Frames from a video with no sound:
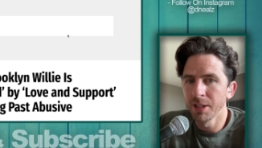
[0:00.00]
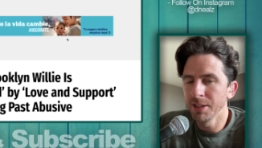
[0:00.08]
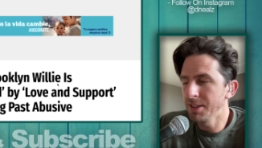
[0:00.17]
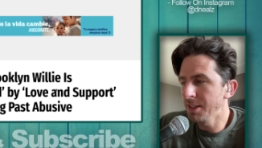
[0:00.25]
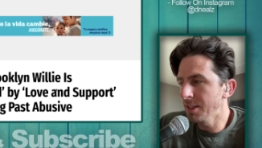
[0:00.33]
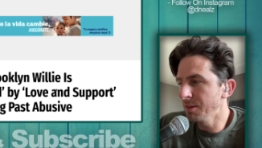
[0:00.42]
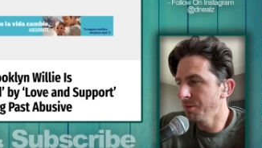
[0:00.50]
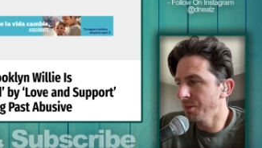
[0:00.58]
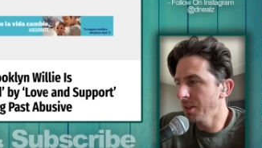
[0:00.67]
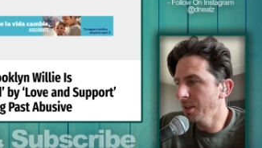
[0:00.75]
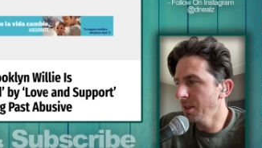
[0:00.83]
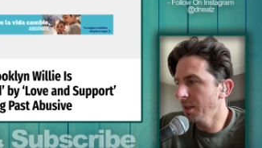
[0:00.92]

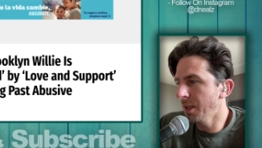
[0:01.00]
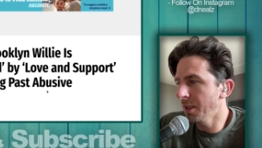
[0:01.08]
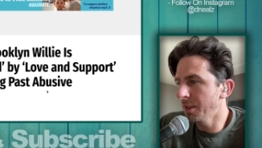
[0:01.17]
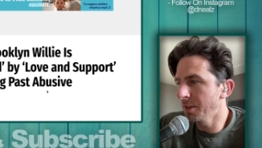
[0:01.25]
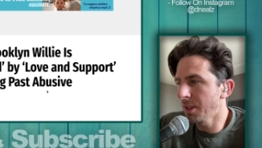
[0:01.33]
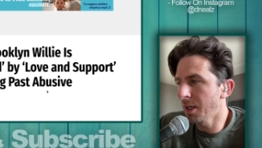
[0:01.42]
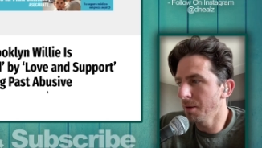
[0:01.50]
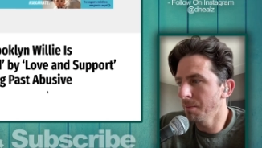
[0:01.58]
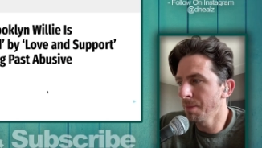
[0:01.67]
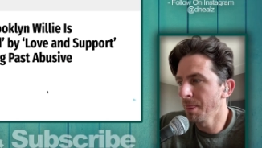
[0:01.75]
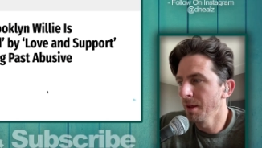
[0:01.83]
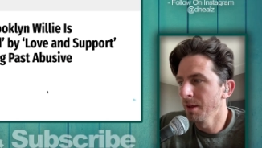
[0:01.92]
DV and
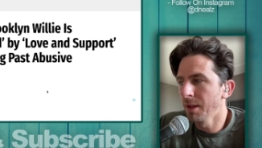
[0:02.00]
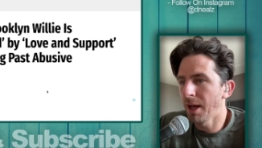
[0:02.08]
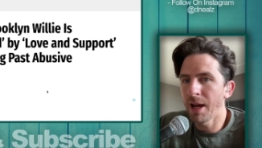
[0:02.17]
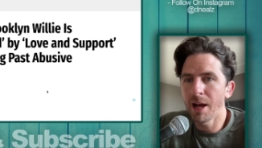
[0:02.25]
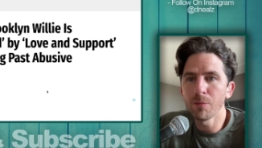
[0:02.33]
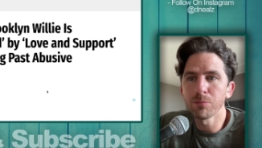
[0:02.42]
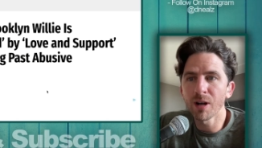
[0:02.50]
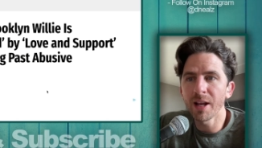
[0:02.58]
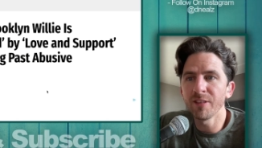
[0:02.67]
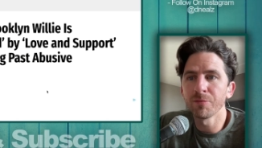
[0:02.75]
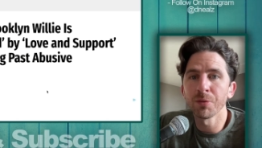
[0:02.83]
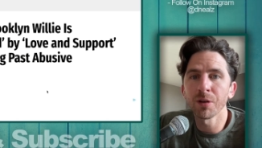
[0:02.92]
um, uh, how
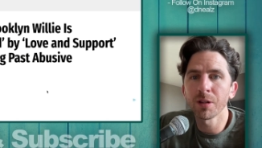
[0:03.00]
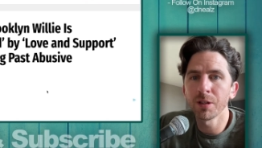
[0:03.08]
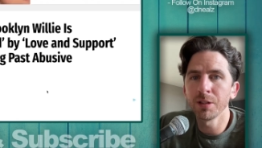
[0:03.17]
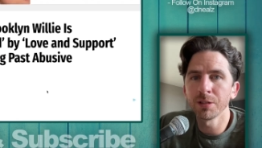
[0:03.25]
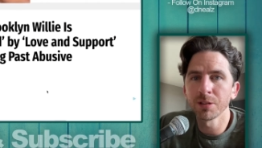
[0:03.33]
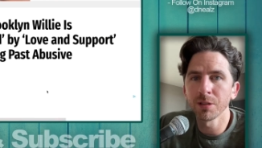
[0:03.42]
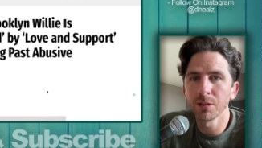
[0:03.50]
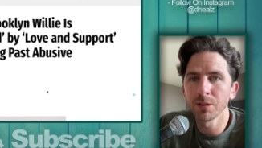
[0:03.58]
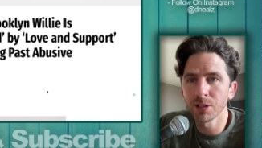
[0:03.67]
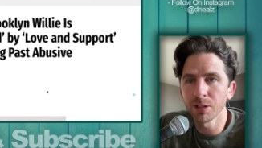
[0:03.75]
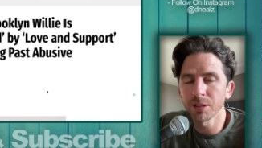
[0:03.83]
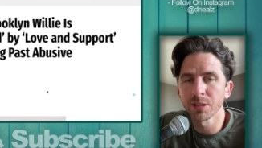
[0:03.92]
brave Brooklyn is
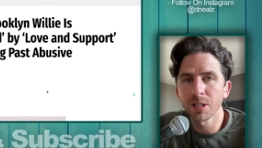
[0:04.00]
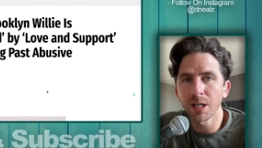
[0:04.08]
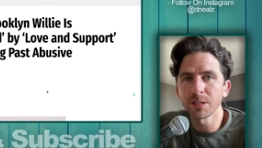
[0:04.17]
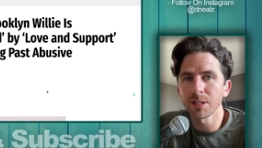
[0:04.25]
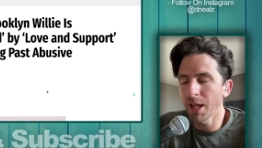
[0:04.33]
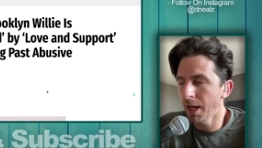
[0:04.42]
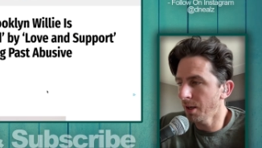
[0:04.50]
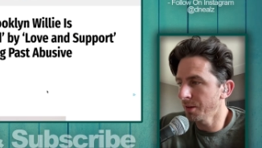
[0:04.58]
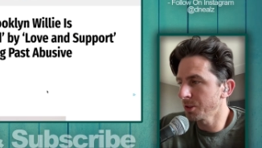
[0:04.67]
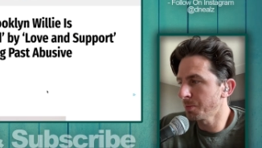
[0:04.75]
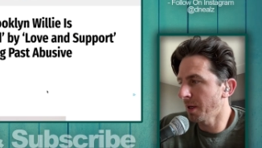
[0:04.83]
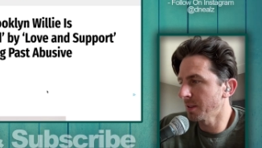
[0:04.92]
to discuss that on
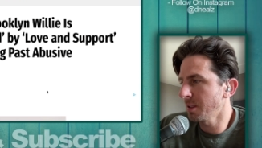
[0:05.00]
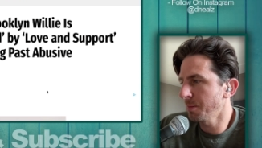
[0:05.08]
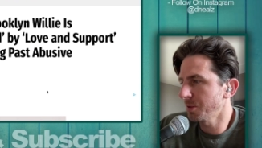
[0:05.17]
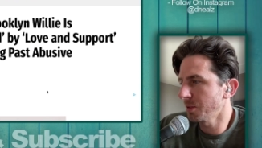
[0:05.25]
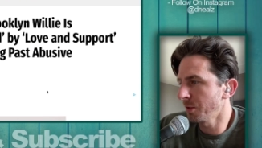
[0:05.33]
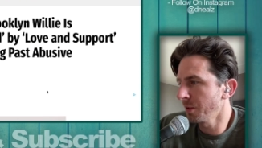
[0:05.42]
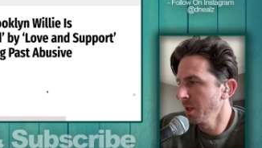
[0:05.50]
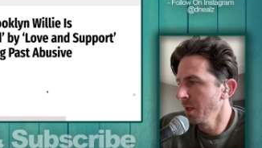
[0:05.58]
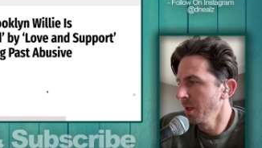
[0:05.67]
this past episode.